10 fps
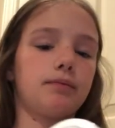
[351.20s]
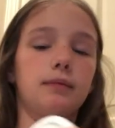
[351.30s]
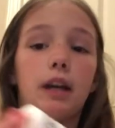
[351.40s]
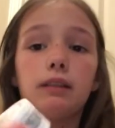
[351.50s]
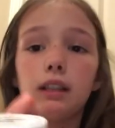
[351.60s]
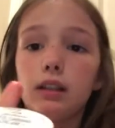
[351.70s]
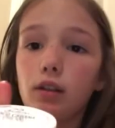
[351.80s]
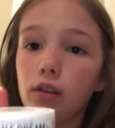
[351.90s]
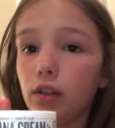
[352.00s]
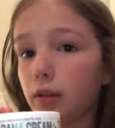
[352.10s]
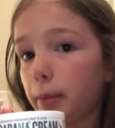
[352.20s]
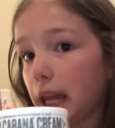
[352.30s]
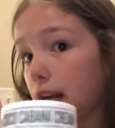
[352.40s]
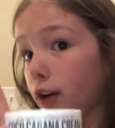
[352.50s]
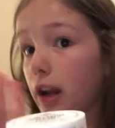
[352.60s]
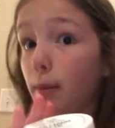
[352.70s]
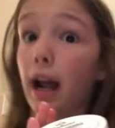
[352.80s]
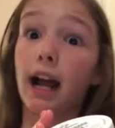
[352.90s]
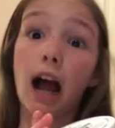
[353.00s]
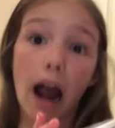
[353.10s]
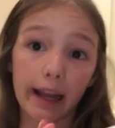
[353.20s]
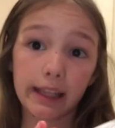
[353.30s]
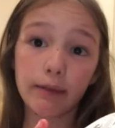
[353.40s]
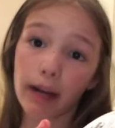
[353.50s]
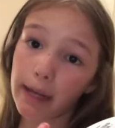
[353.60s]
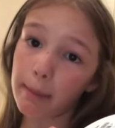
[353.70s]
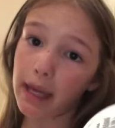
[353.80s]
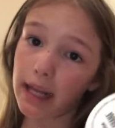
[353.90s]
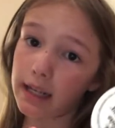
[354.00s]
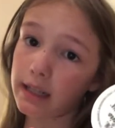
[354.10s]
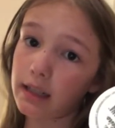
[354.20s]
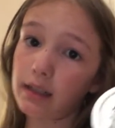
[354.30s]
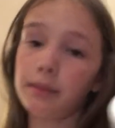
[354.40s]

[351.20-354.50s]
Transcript: That was the Coco Cabana cream. I highly recommend.